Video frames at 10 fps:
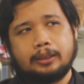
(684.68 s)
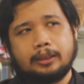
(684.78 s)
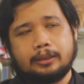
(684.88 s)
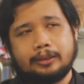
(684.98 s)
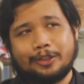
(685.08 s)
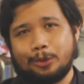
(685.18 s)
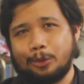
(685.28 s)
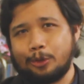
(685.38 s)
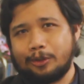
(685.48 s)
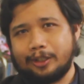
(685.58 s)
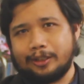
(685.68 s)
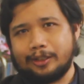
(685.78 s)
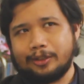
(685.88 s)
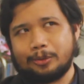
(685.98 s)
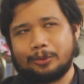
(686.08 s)
And the solution there
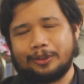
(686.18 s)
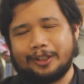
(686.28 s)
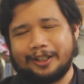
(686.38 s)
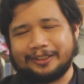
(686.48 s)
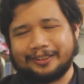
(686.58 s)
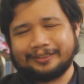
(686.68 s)
is to not